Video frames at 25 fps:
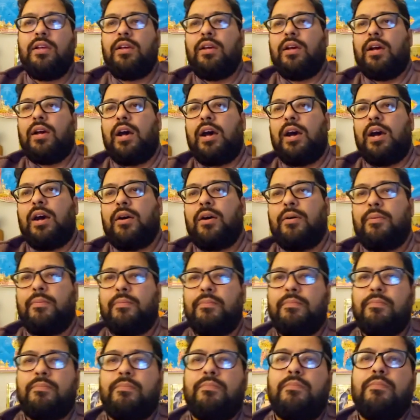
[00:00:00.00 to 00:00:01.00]

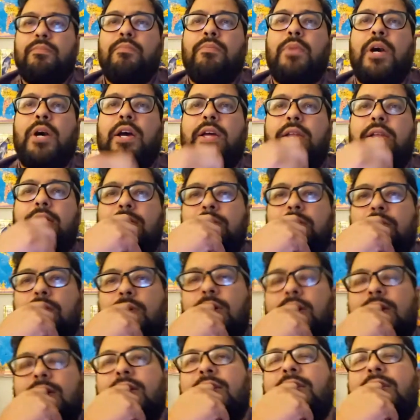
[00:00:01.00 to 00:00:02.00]
But
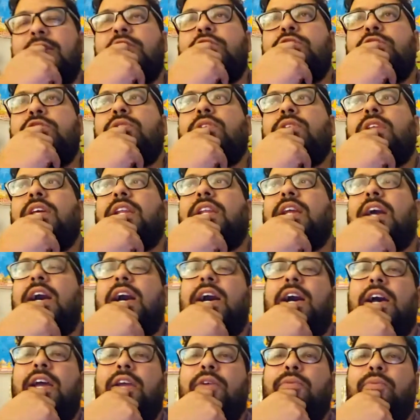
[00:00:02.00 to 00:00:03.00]
an issue that
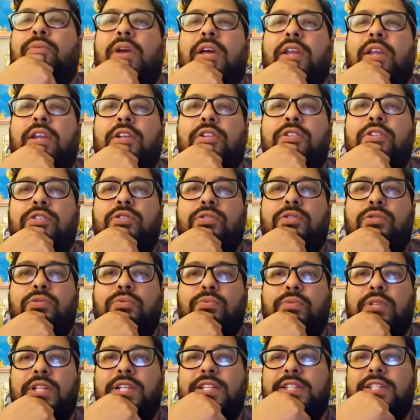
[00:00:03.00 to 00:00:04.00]
I ran into
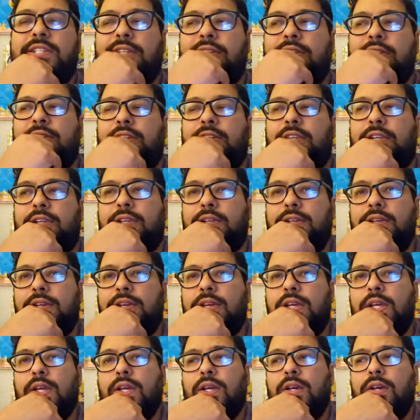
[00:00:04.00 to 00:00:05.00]
recently
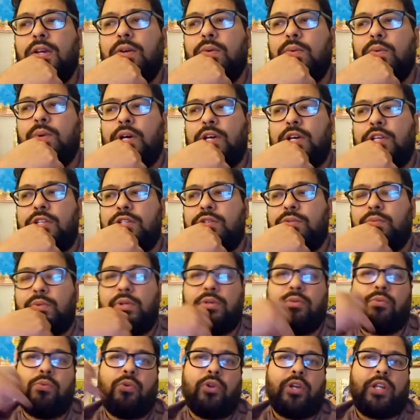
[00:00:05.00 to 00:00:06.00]
was
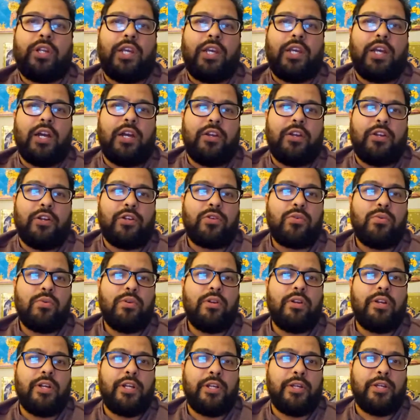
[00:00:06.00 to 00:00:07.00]
we were working on an
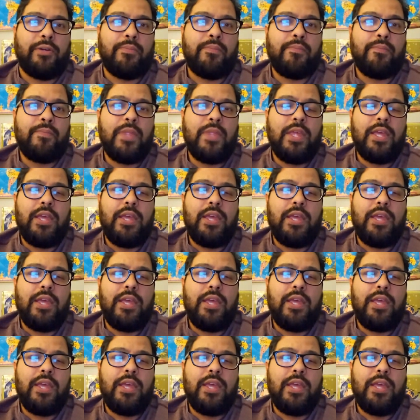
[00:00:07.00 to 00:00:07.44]
aquarium